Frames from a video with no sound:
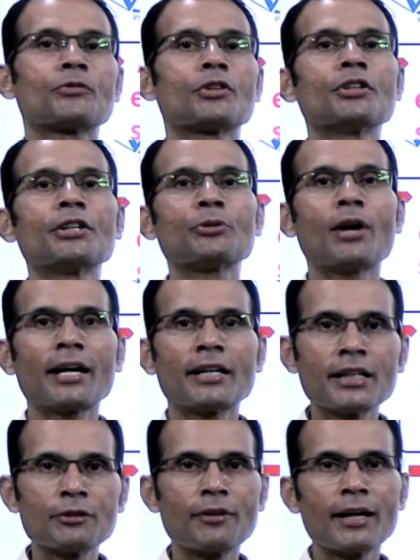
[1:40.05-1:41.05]
You need to
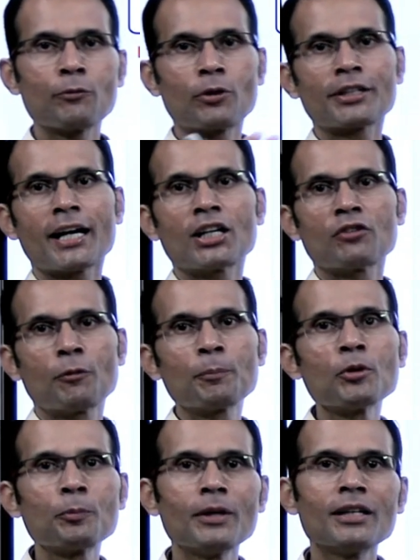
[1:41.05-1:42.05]
identify what kind of a
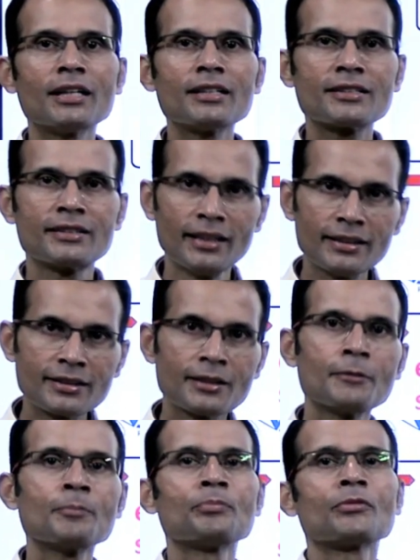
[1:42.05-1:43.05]
pupil is this,
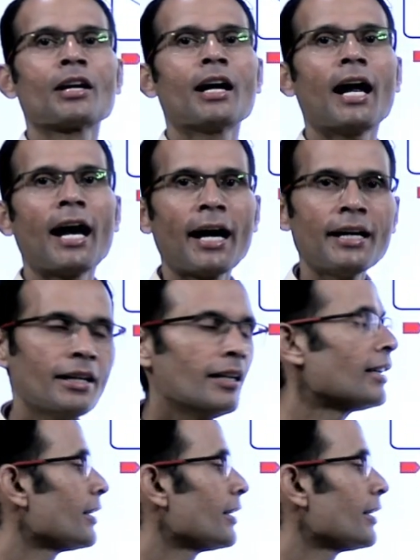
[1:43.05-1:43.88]
and